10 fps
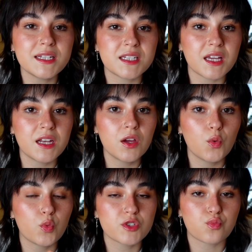I did
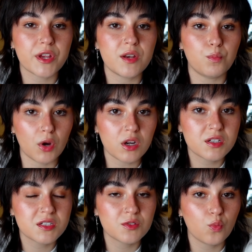was read
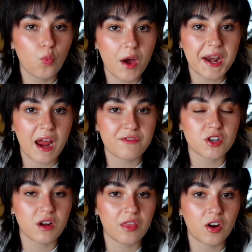books one after
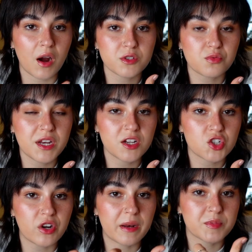another. I was reading
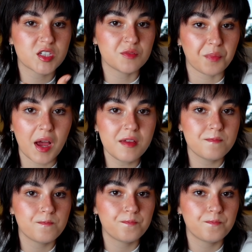straight up smut.